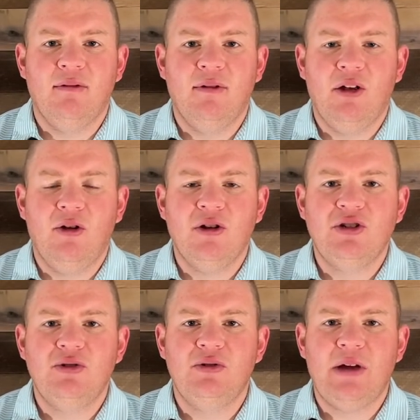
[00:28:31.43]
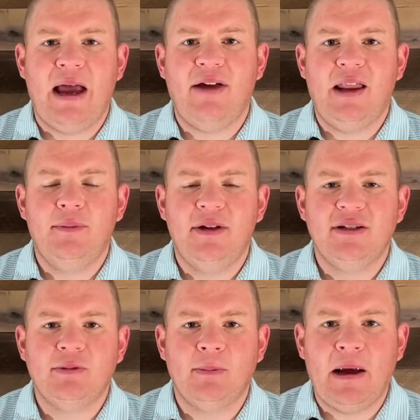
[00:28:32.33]
encourage you to have elements
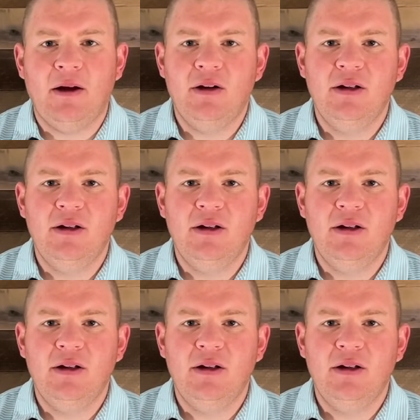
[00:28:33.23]
prepared.